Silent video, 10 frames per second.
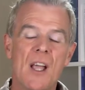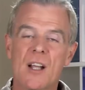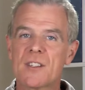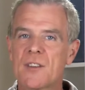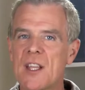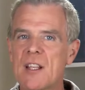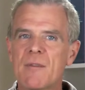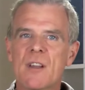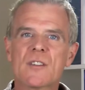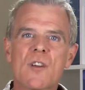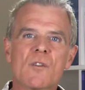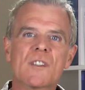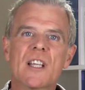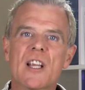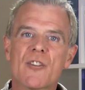And to think of those
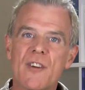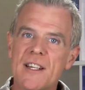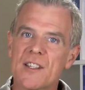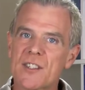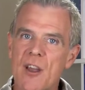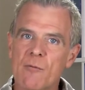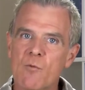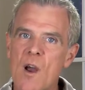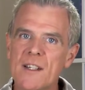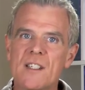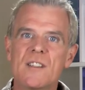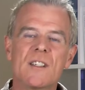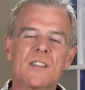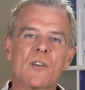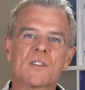toxic ingredients going right into
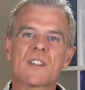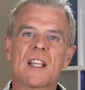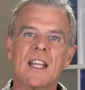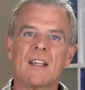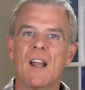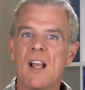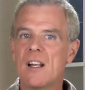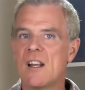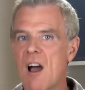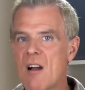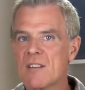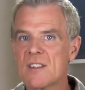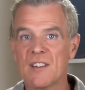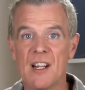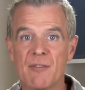your dog's skin,
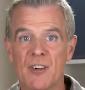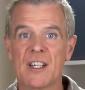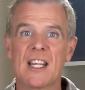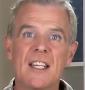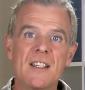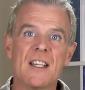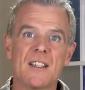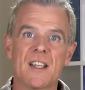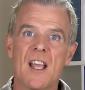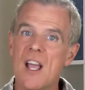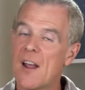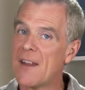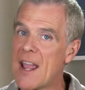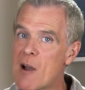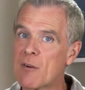lungs, liver, and kidneys, and
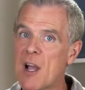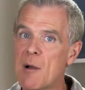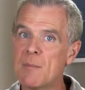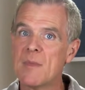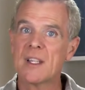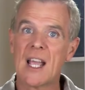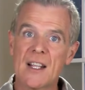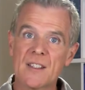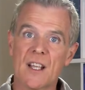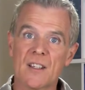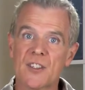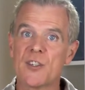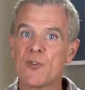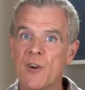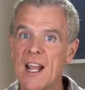the outcome, cancer,
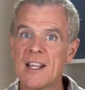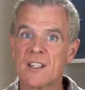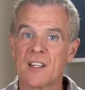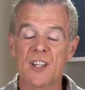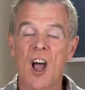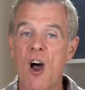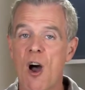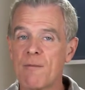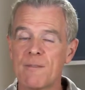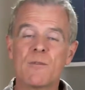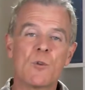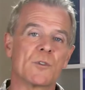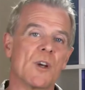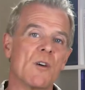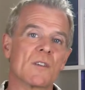sooner or later, to half of all
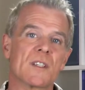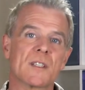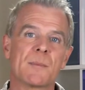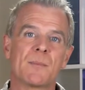dogs.